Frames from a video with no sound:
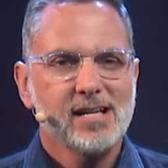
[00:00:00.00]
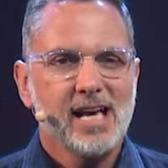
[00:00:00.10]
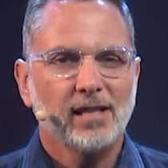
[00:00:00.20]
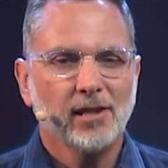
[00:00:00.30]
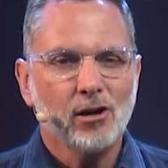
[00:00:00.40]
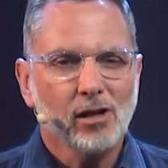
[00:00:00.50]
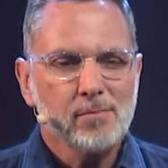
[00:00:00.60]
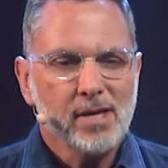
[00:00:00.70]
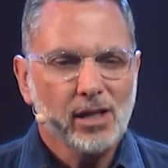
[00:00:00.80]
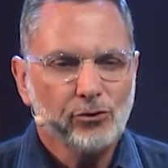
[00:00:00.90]
It
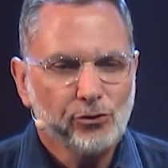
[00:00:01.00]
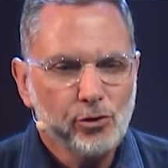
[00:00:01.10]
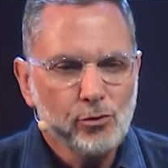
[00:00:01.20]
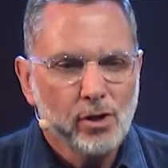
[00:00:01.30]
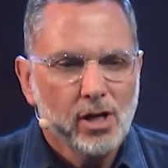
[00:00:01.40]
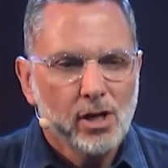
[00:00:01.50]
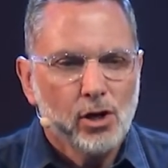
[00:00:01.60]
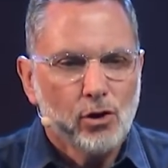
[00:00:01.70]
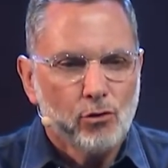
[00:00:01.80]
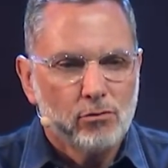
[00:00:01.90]
literally means to
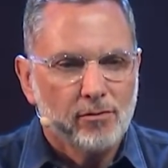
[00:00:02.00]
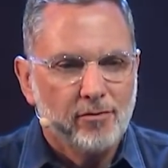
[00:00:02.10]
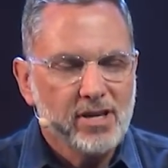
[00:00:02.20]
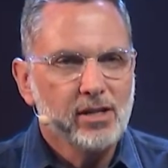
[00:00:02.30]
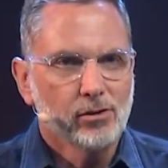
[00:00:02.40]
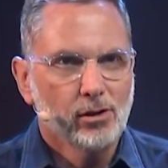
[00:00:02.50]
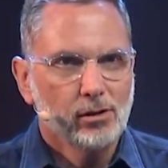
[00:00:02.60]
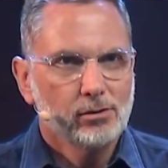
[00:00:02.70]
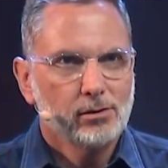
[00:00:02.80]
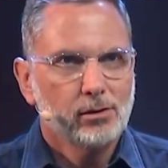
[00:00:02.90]
reveal.
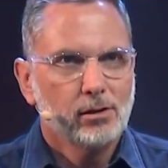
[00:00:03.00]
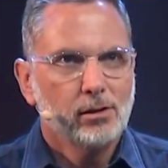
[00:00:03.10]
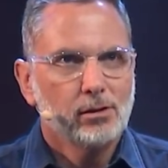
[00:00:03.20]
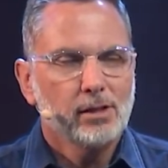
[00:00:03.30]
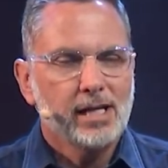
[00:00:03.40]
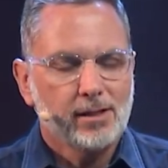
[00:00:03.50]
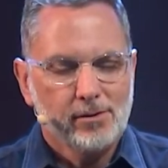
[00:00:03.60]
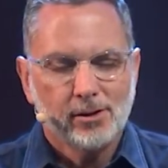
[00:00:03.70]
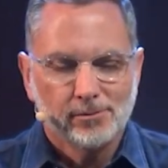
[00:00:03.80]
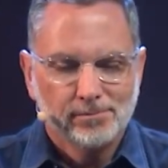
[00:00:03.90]
Like
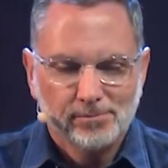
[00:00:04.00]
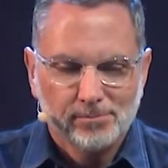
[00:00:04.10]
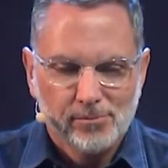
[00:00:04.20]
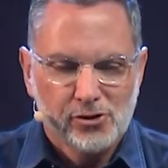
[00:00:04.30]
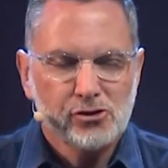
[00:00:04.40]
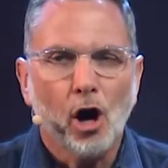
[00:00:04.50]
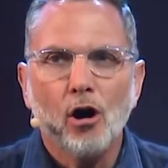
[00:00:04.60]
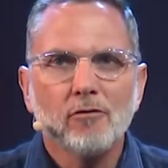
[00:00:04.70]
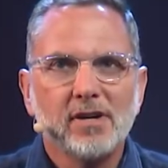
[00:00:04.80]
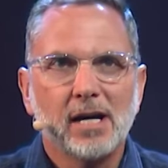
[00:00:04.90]
you're
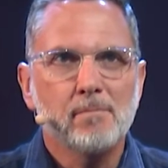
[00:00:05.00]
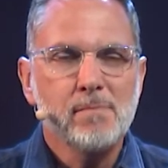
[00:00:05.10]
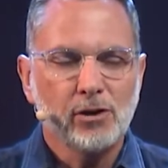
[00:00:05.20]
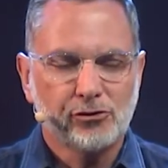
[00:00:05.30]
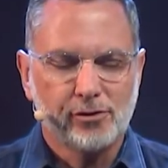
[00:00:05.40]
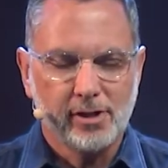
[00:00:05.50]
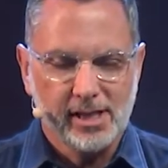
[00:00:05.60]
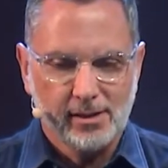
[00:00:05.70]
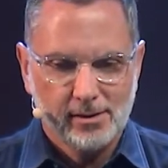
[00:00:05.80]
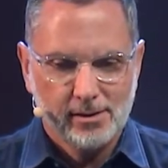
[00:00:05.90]
solving a mystery.